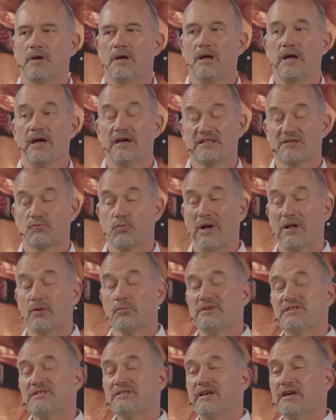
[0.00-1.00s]
As well
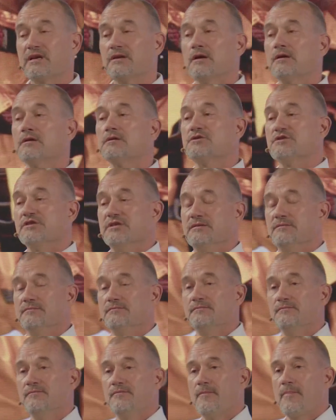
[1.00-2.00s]
with technology.
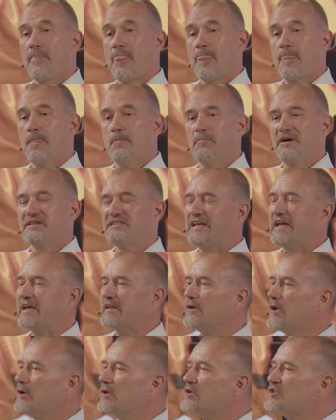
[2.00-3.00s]
But
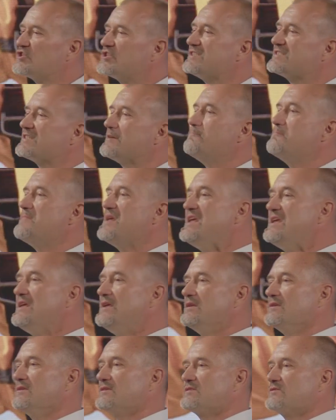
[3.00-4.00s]
technology is a
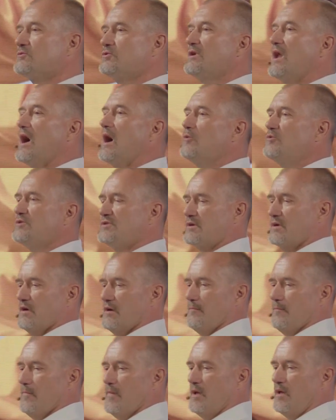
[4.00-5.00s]
means to an outcome.
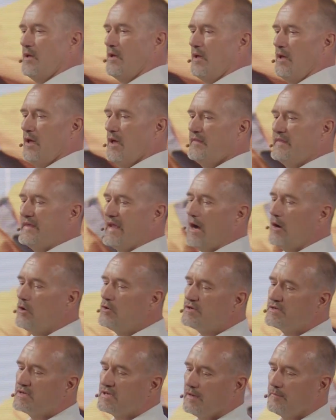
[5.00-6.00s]
And the
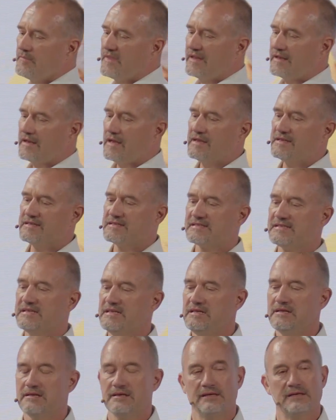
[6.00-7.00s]
outcome that I
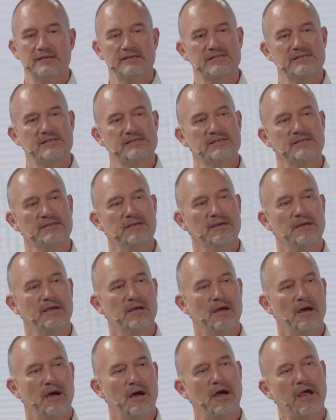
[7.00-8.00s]
see is,
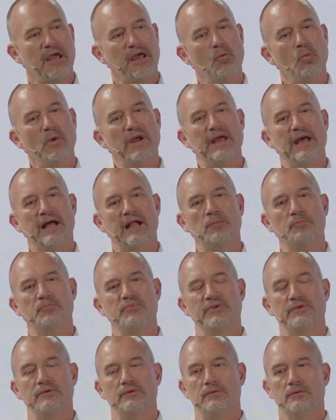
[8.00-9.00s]
how can we help
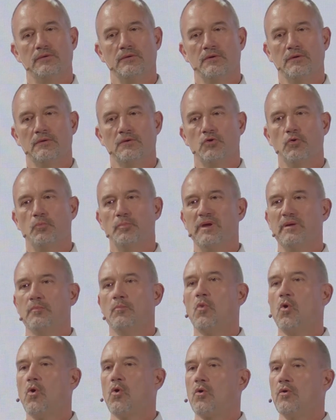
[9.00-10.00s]
you to be
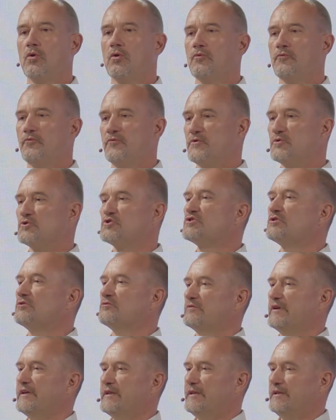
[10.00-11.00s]
more future
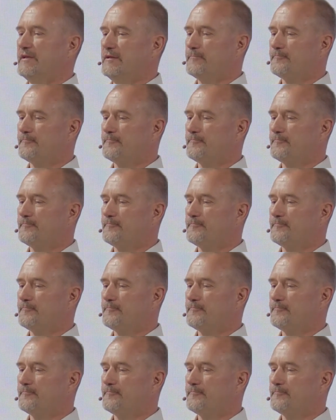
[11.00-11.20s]
ready?